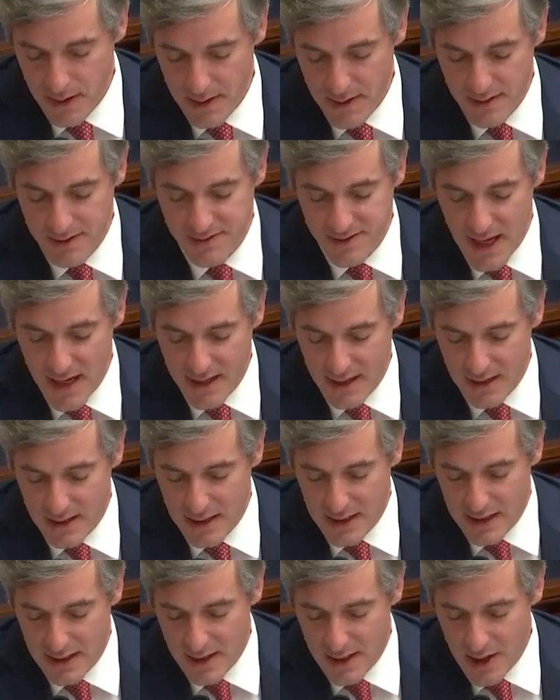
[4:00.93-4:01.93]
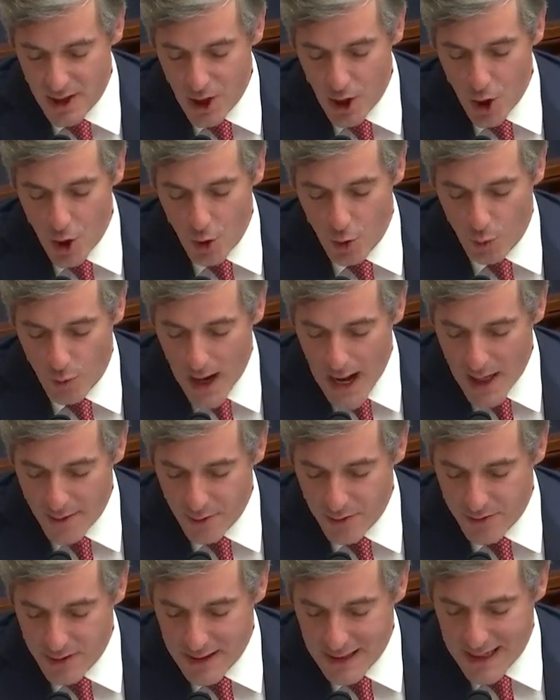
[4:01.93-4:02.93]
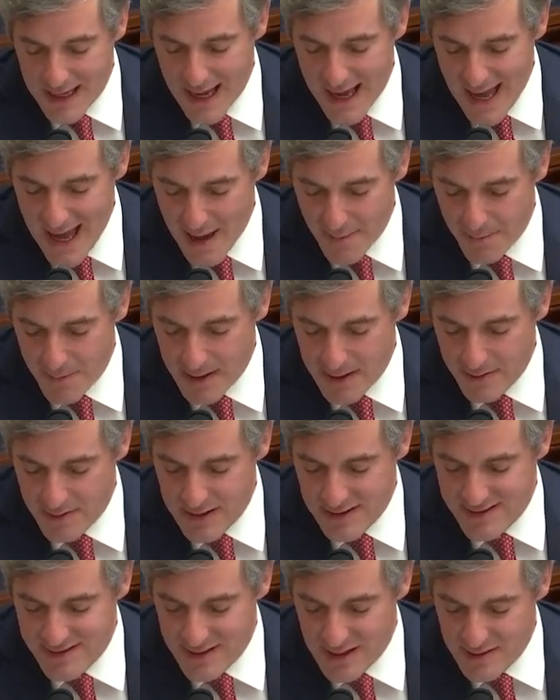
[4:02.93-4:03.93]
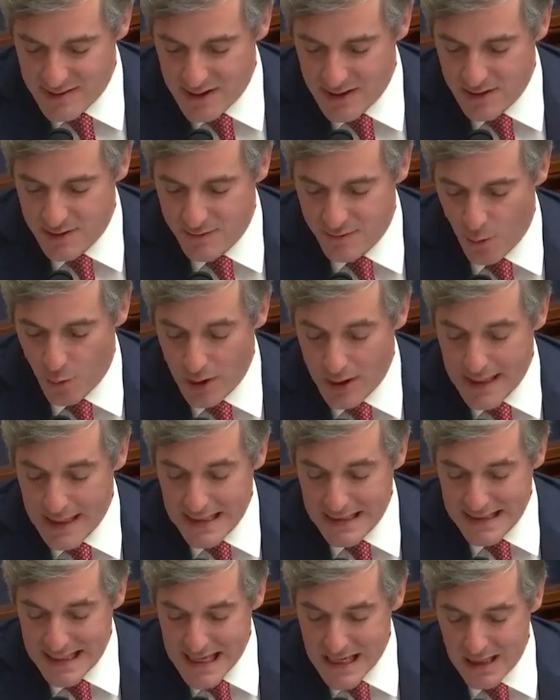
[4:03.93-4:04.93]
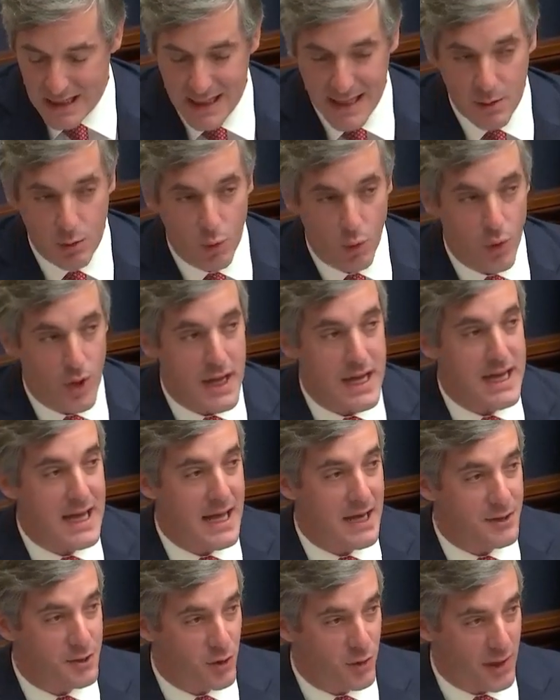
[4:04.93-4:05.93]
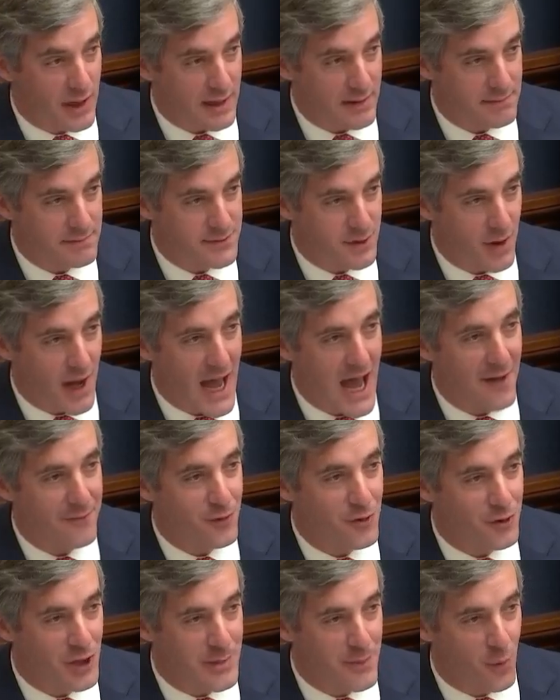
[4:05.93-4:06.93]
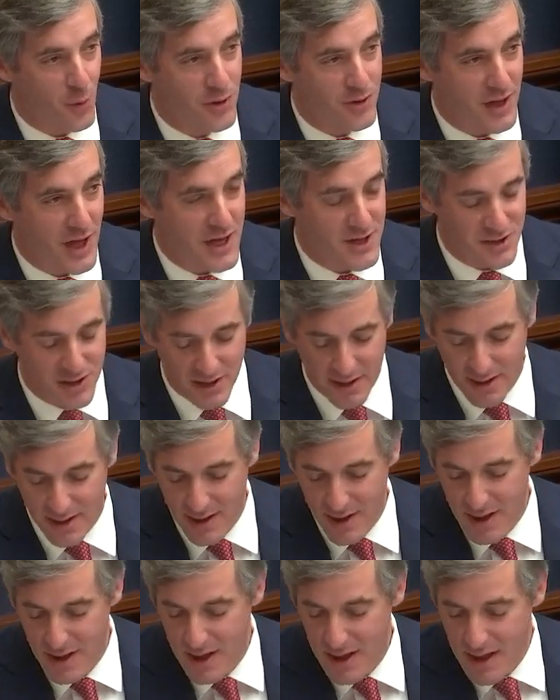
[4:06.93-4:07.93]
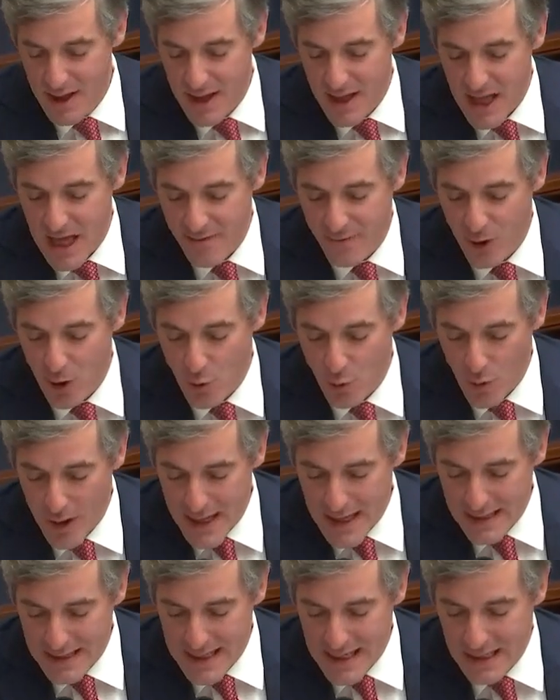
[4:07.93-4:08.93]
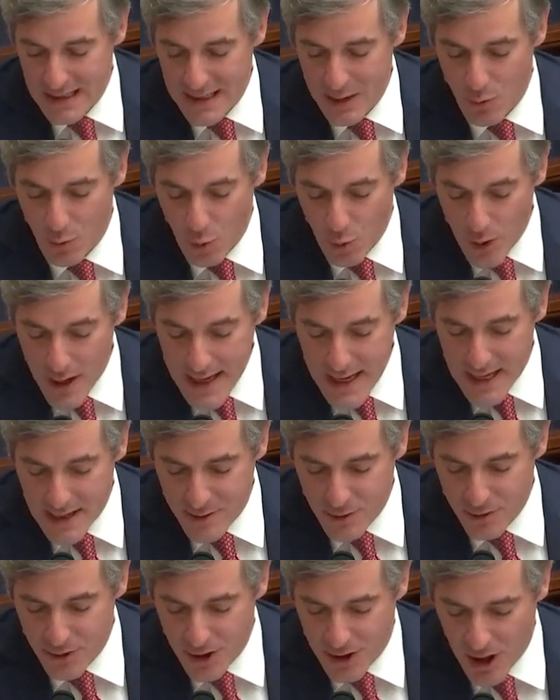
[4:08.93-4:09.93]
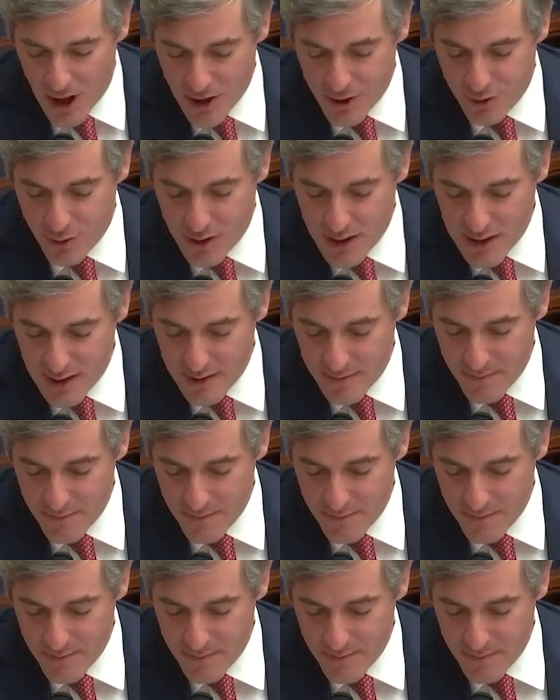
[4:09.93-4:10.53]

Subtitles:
Secondly, rather than capping the sentence for illegally re-entering, so after deportation, if you illegally re-enter the country,